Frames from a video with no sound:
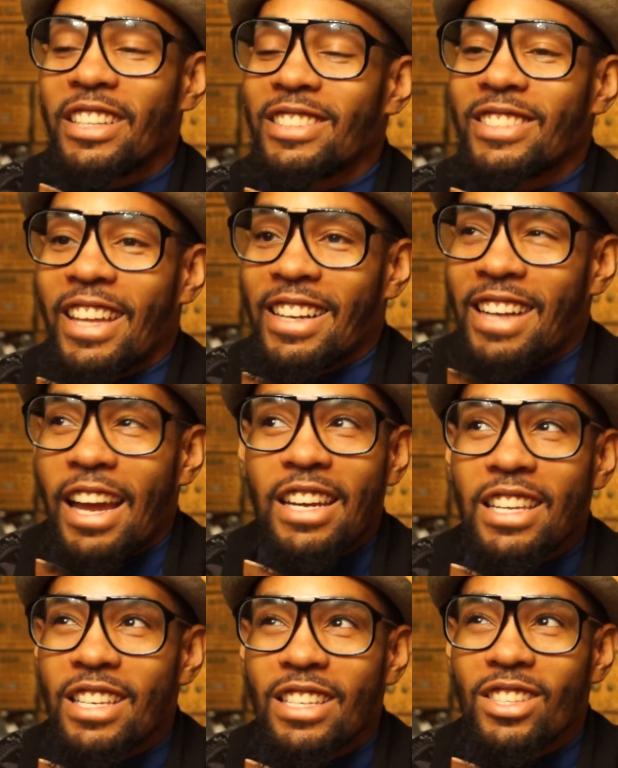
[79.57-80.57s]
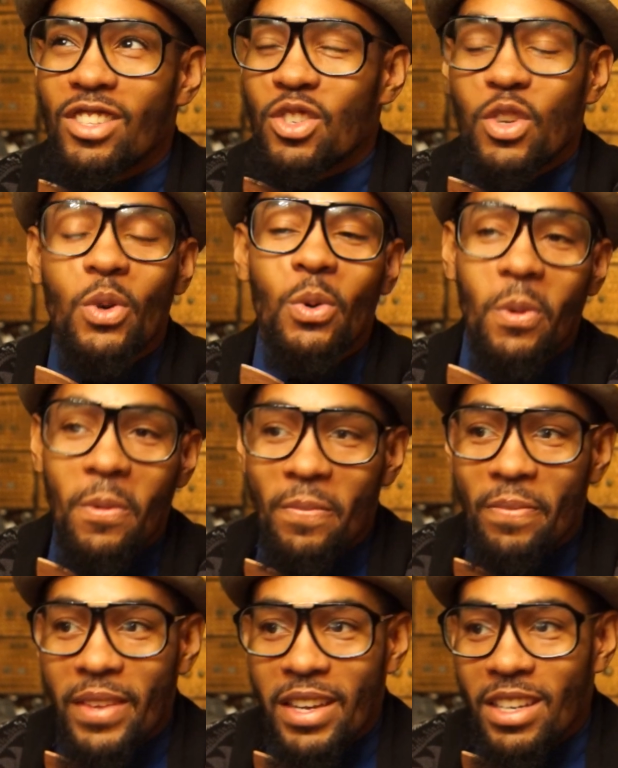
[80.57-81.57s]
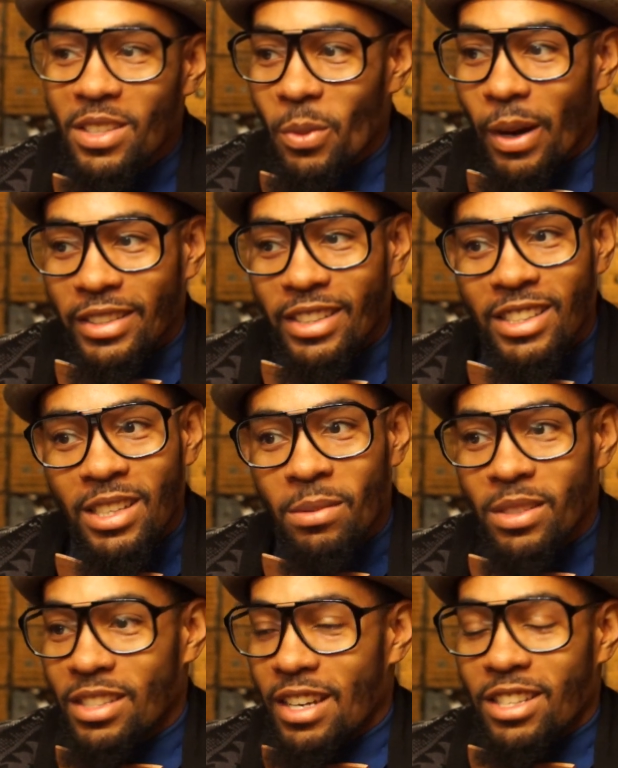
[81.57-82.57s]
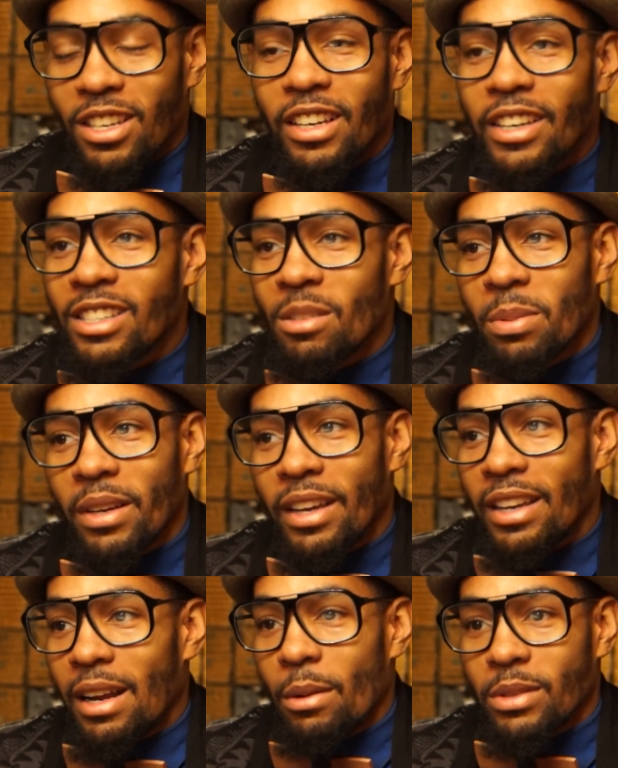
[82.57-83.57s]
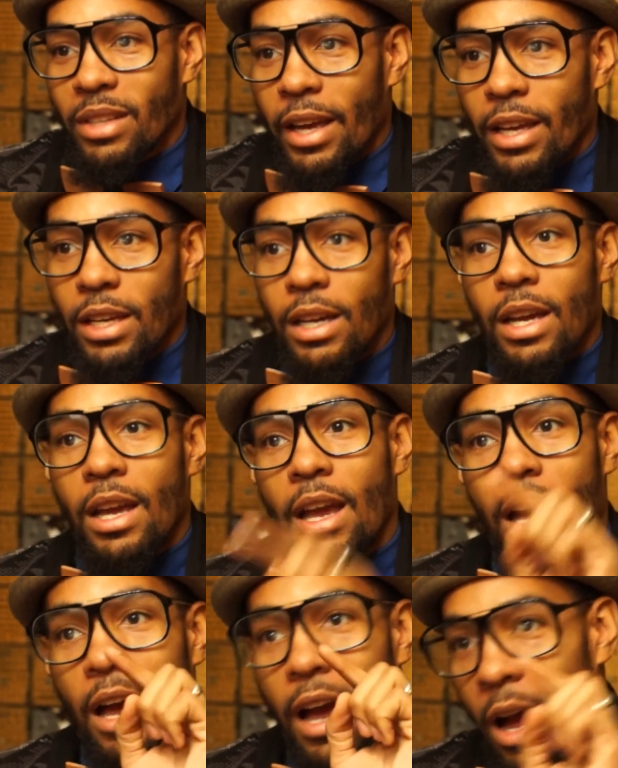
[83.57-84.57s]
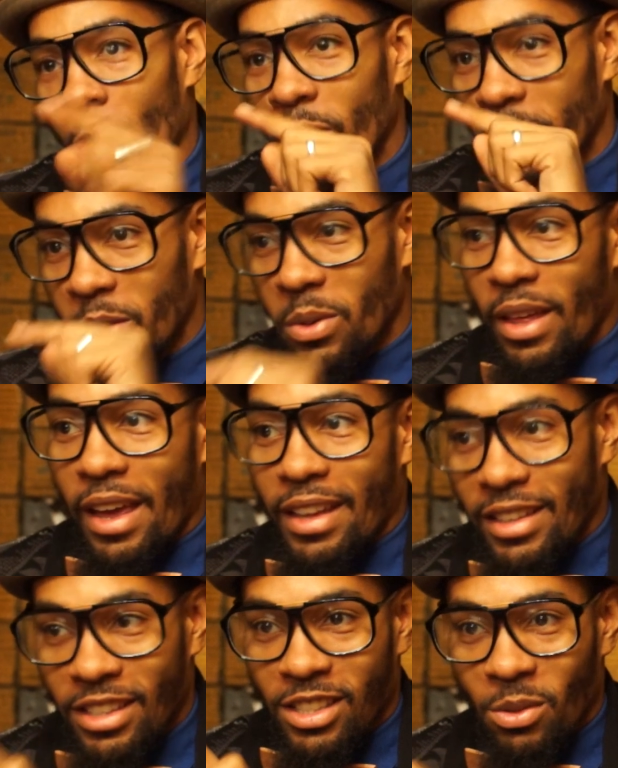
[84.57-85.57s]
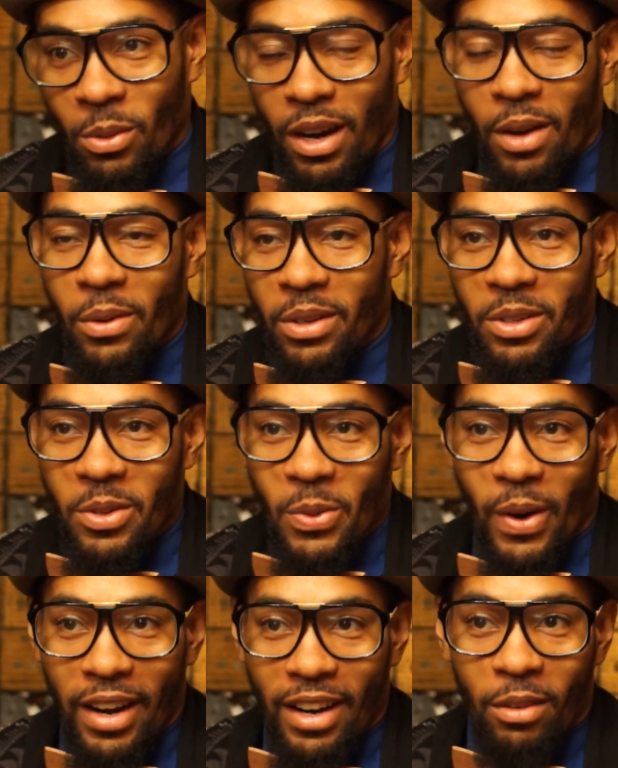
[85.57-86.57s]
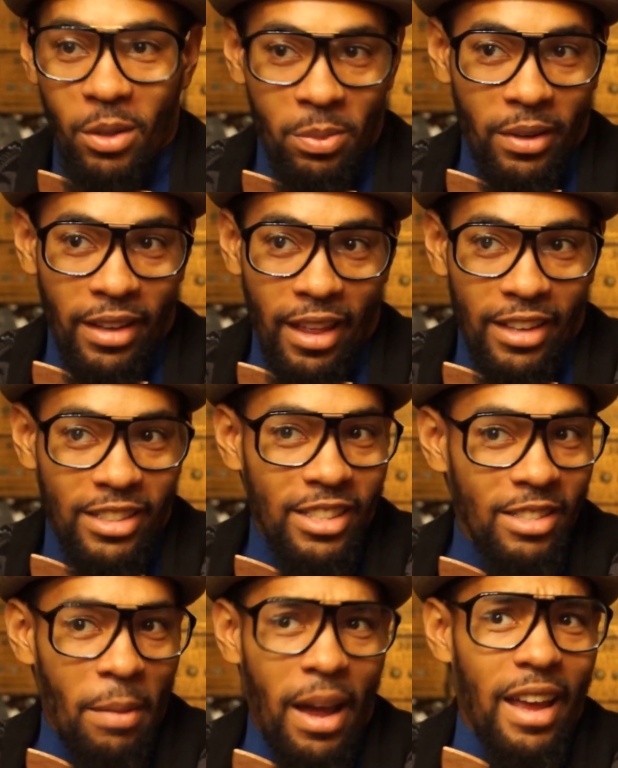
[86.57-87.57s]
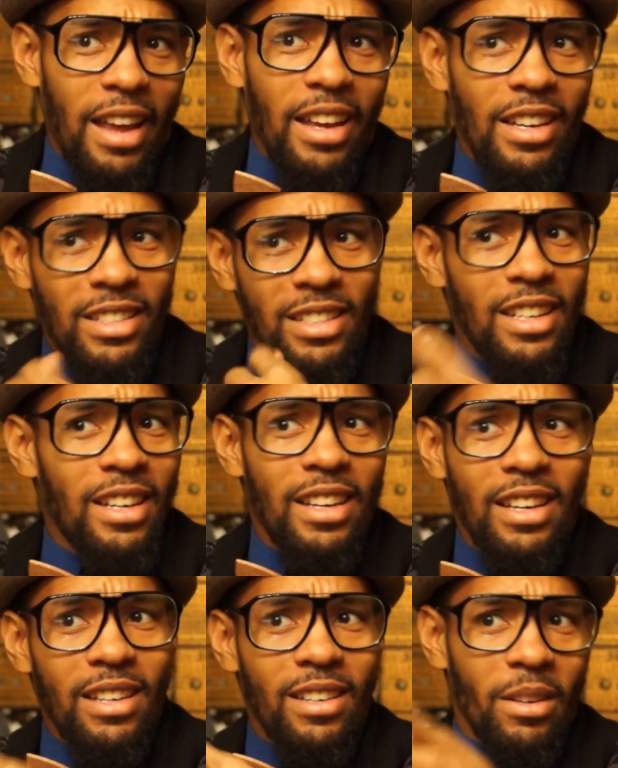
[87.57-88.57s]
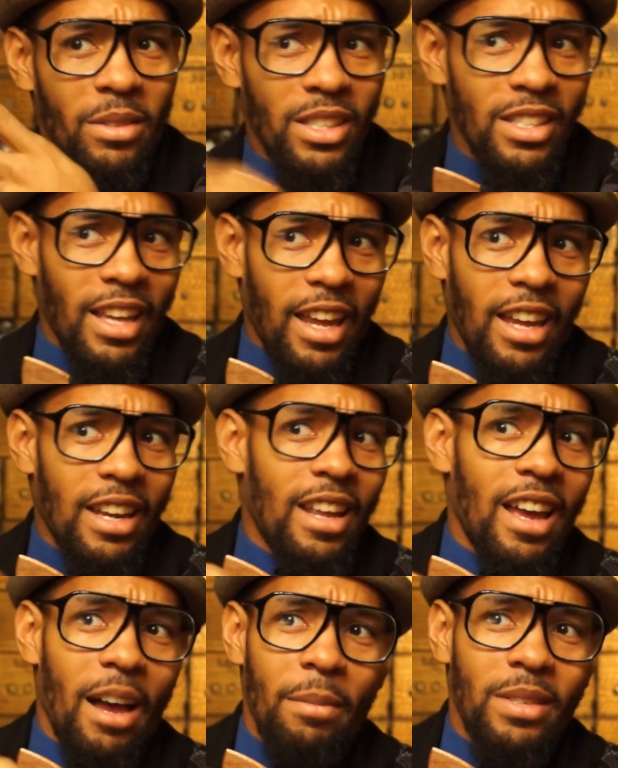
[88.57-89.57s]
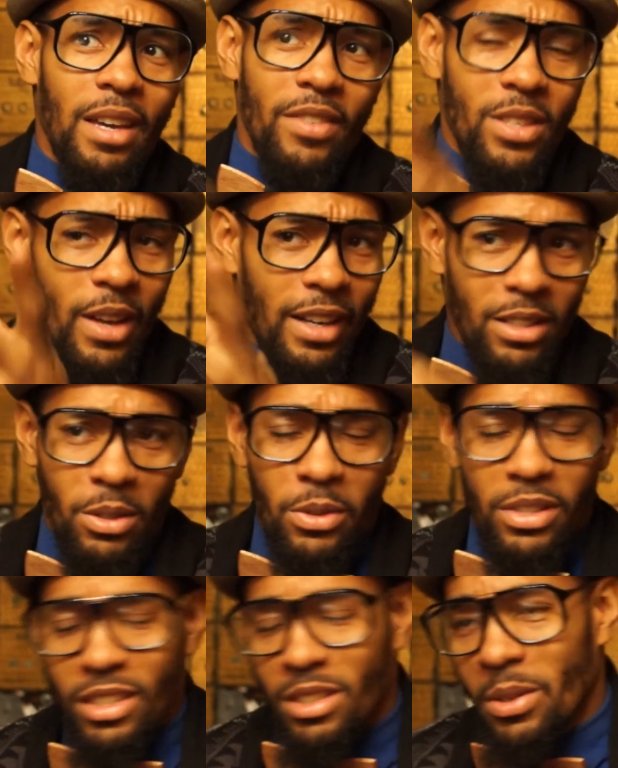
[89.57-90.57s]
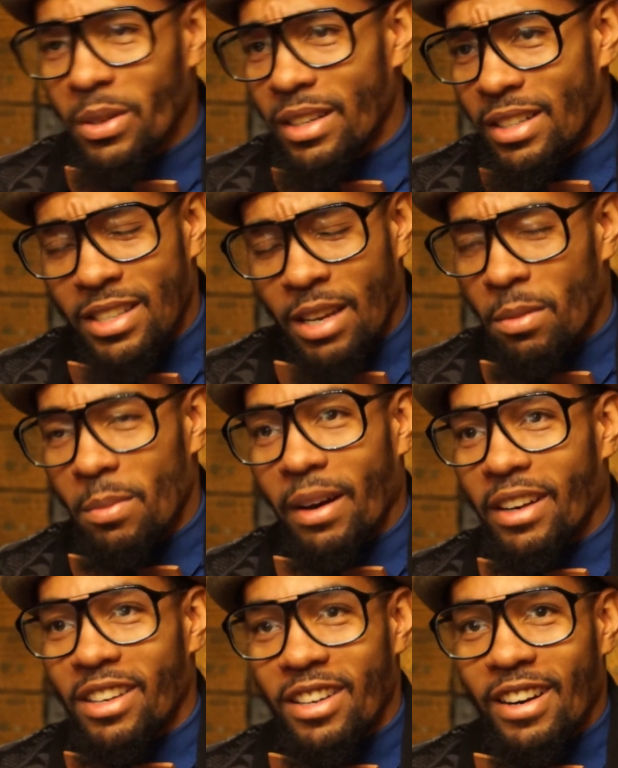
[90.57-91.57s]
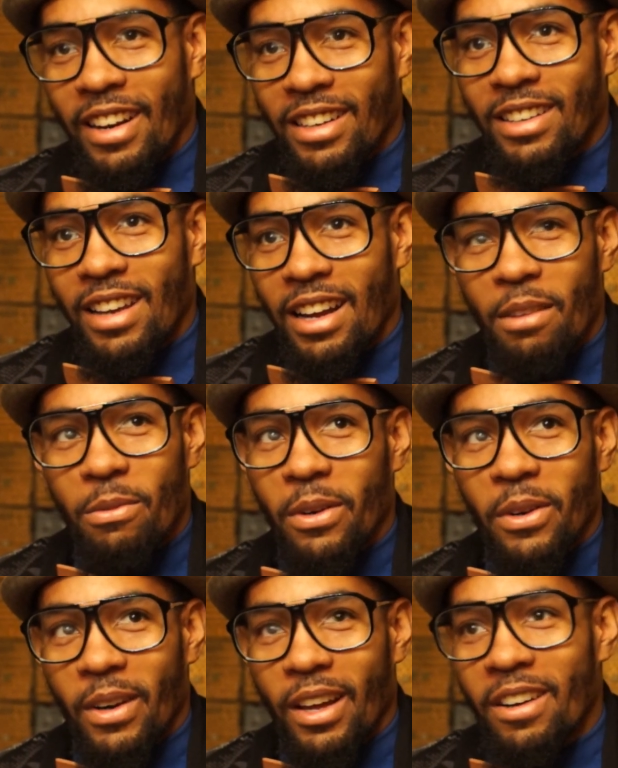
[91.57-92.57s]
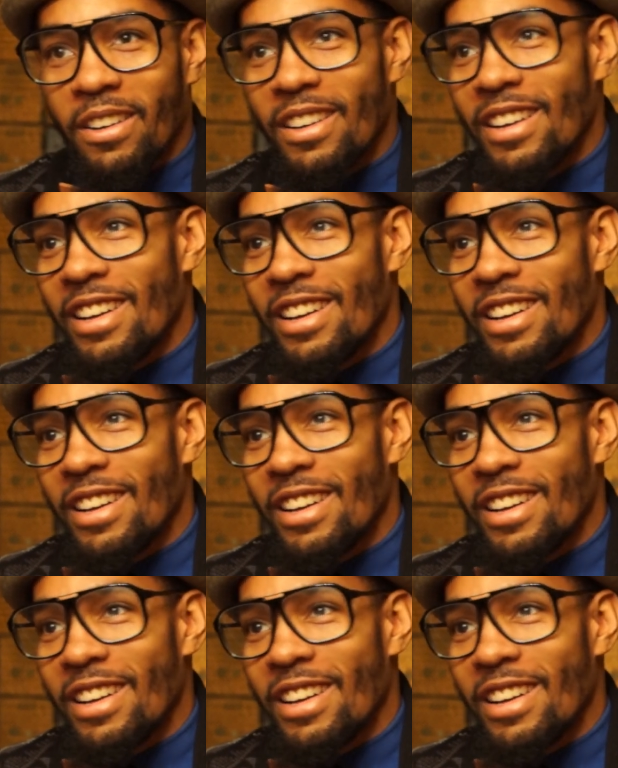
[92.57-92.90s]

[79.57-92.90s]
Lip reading: This was like '92. Watching The Simpsons, and I saw Lisa playing, and I was like, I want to do that. This is what I want to do right here. I want to play that. She's my age, you know. She's 8, I'm 7, so I can do what she's doing. It'd take me about a year. I can figure it out.